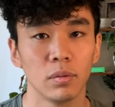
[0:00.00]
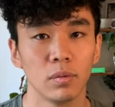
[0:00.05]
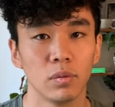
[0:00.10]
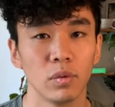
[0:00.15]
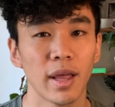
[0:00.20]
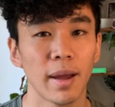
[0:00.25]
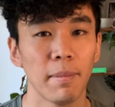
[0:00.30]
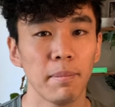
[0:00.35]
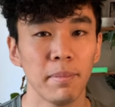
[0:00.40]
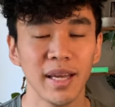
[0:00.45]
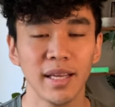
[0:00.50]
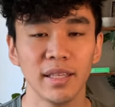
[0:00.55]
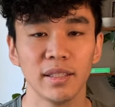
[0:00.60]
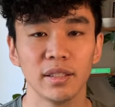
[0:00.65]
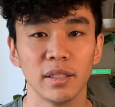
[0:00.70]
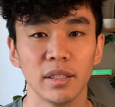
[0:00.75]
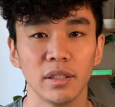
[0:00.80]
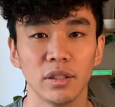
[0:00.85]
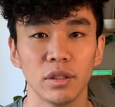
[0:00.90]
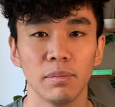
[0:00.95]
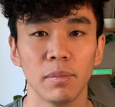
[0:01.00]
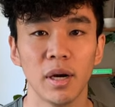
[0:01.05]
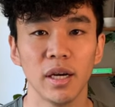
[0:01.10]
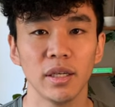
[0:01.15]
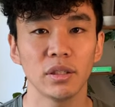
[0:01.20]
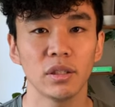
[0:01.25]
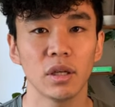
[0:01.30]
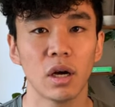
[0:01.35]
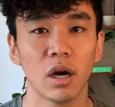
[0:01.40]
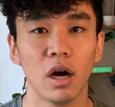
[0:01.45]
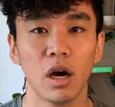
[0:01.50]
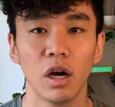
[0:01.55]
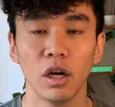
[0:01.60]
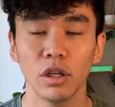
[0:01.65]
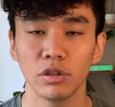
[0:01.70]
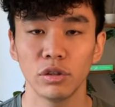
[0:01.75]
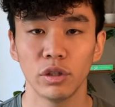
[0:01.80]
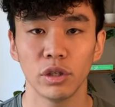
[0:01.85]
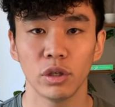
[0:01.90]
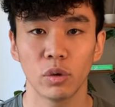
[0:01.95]
What that means is you might start
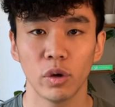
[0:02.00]
answering